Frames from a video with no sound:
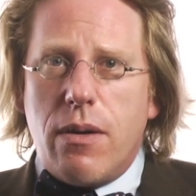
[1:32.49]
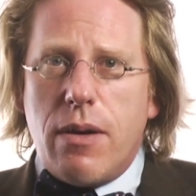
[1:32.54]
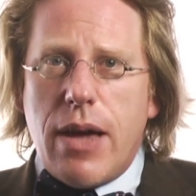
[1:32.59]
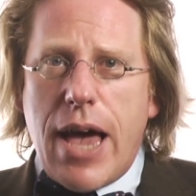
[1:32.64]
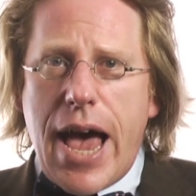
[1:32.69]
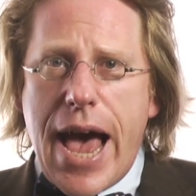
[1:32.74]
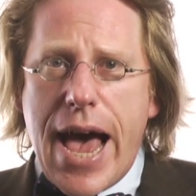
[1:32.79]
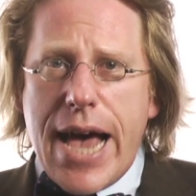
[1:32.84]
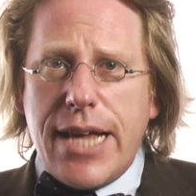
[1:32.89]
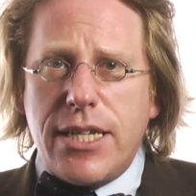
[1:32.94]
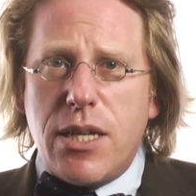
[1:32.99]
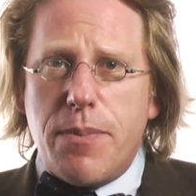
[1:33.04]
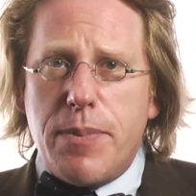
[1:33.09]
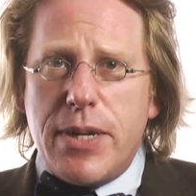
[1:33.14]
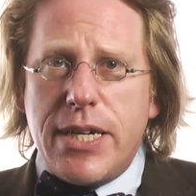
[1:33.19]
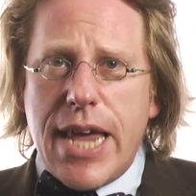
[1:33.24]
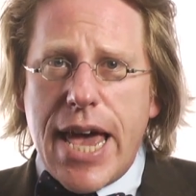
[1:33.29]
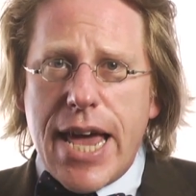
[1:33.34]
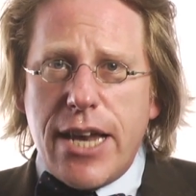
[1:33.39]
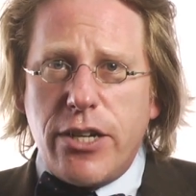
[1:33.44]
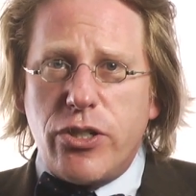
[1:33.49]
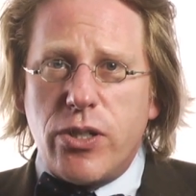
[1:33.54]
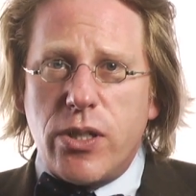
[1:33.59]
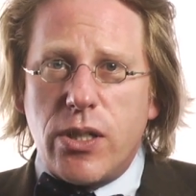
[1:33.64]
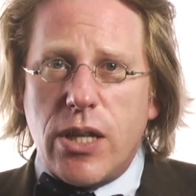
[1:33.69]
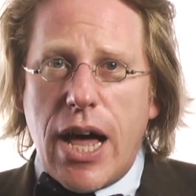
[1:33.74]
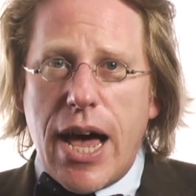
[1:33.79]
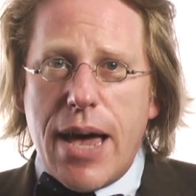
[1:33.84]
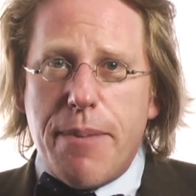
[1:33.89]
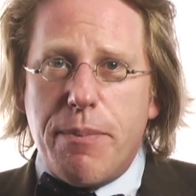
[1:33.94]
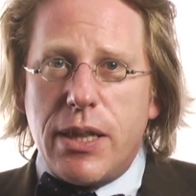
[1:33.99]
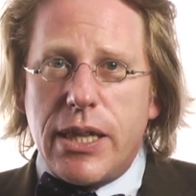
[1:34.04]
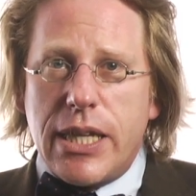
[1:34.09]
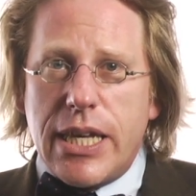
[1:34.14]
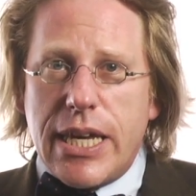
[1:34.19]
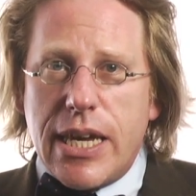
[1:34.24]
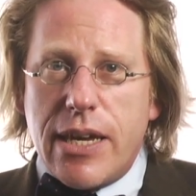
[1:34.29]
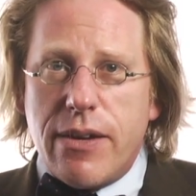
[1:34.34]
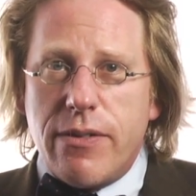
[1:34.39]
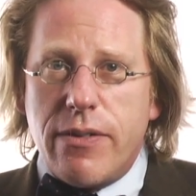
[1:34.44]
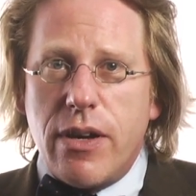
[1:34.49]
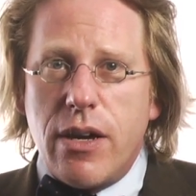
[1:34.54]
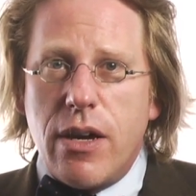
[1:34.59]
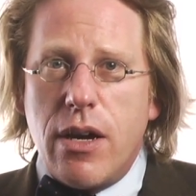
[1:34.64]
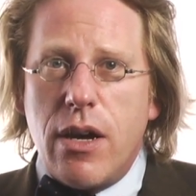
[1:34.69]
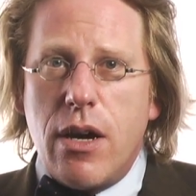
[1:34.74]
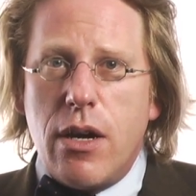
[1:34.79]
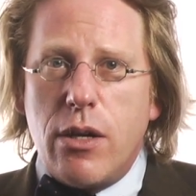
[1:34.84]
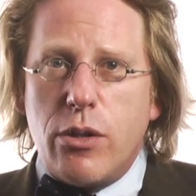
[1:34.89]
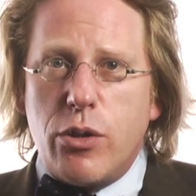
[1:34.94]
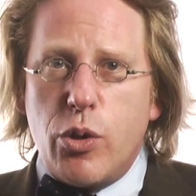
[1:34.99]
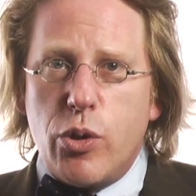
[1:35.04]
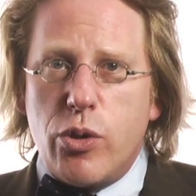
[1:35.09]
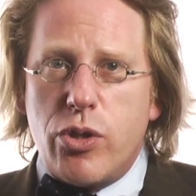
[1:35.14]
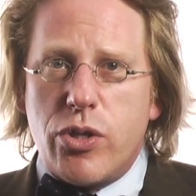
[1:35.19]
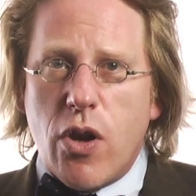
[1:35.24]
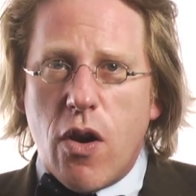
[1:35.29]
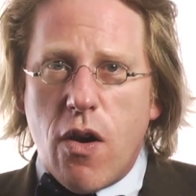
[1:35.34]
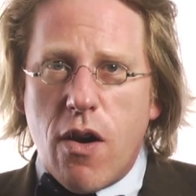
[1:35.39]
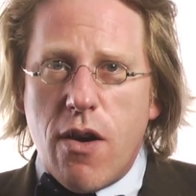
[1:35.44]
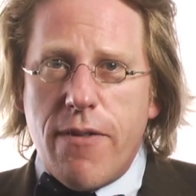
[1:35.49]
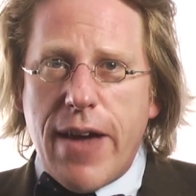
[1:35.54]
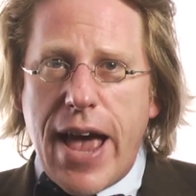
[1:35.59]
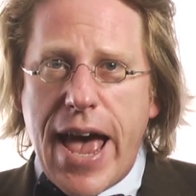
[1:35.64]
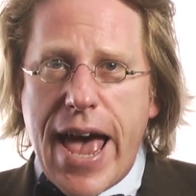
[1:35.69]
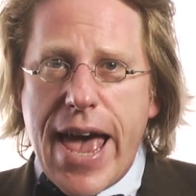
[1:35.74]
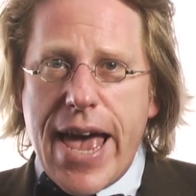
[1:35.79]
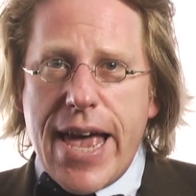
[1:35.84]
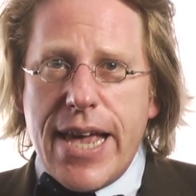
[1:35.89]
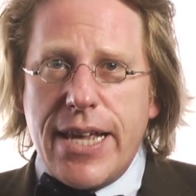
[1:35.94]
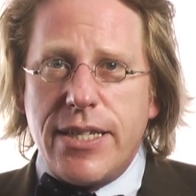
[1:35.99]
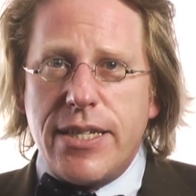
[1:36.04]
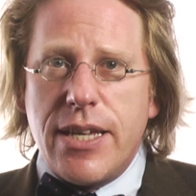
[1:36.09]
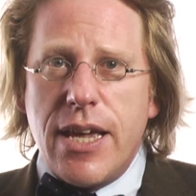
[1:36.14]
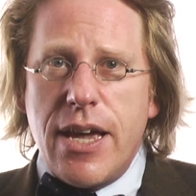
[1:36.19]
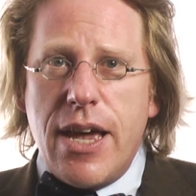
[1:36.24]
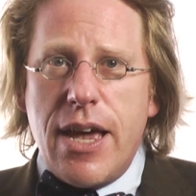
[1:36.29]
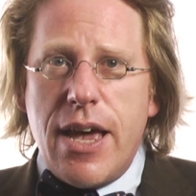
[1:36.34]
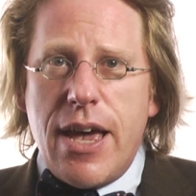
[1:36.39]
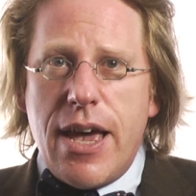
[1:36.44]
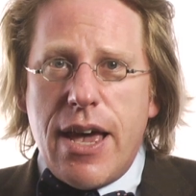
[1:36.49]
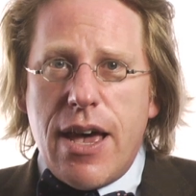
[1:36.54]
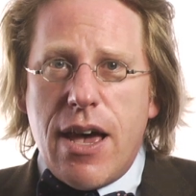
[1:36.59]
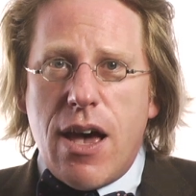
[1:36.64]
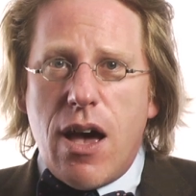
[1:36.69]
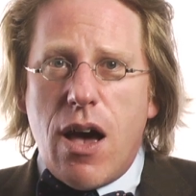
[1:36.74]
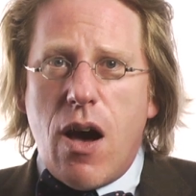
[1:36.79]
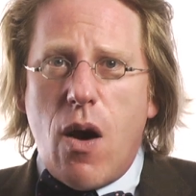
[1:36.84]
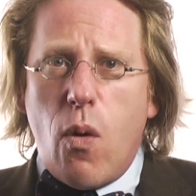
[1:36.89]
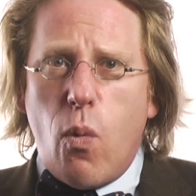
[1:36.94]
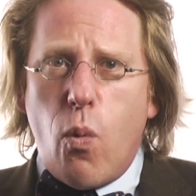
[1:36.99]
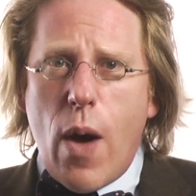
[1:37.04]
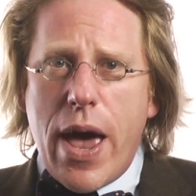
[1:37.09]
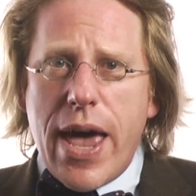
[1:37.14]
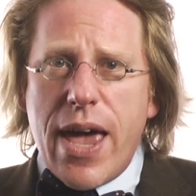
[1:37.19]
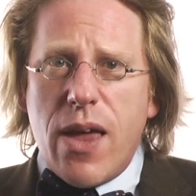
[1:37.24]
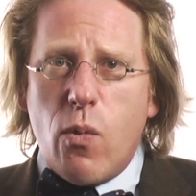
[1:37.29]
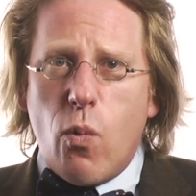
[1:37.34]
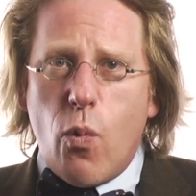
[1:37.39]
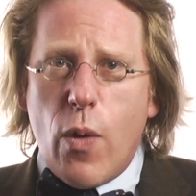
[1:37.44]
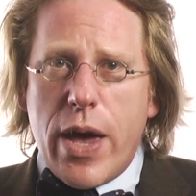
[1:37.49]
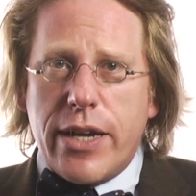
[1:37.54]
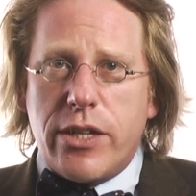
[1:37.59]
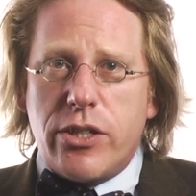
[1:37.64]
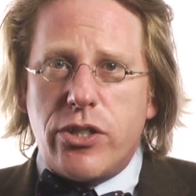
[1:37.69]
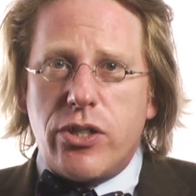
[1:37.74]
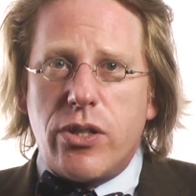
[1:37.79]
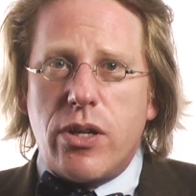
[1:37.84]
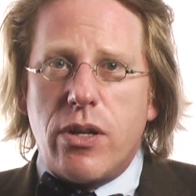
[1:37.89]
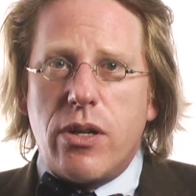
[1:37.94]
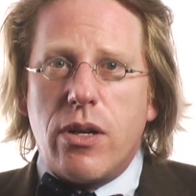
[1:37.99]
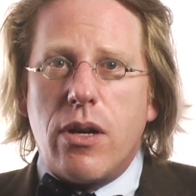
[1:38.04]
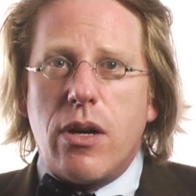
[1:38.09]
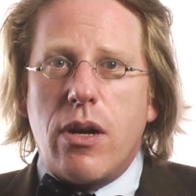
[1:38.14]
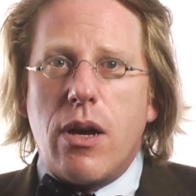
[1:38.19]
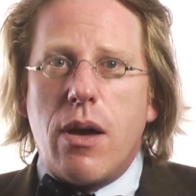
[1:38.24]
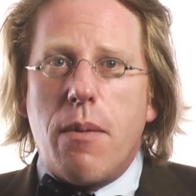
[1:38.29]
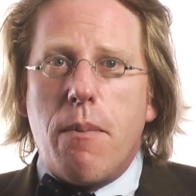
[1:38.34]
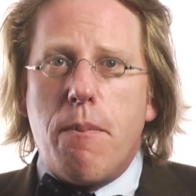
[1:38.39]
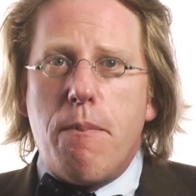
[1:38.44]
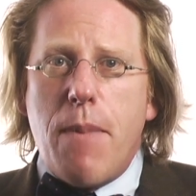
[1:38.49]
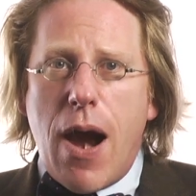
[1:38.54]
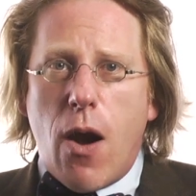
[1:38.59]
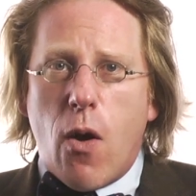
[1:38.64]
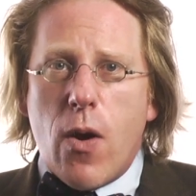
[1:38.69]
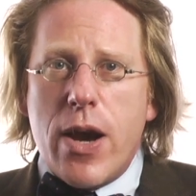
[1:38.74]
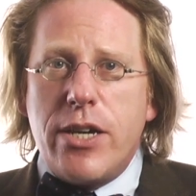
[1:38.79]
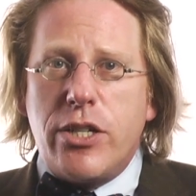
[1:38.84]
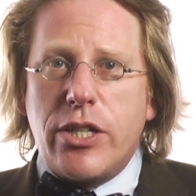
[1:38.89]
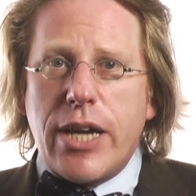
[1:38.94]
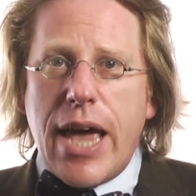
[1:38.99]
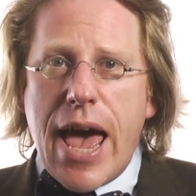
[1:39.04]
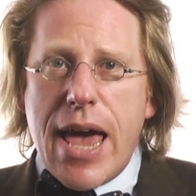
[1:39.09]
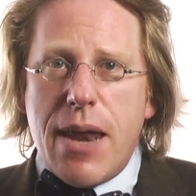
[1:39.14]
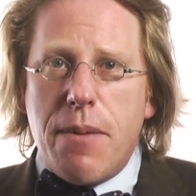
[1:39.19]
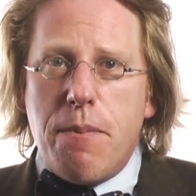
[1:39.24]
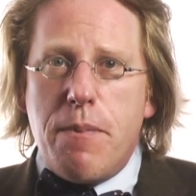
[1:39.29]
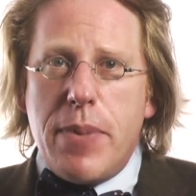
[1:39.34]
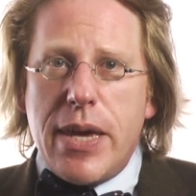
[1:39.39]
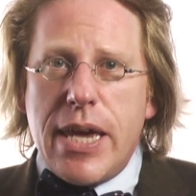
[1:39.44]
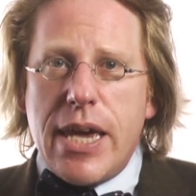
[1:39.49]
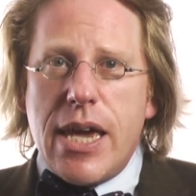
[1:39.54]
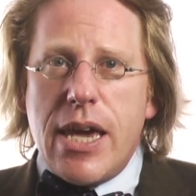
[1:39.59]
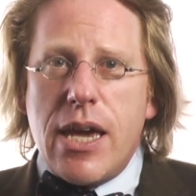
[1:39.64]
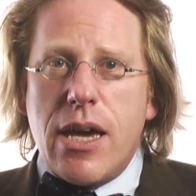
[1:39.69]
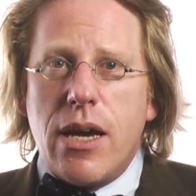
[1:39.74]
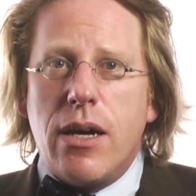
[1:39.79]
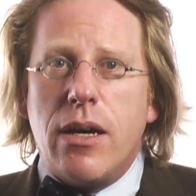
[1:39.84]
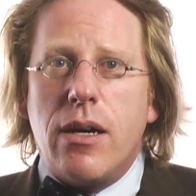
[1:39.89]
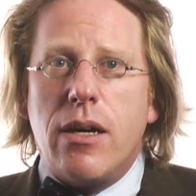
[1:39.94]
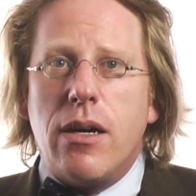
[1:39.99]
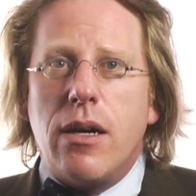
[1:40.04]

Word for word: has the potential, I believe, to serve as a way in which marriage can be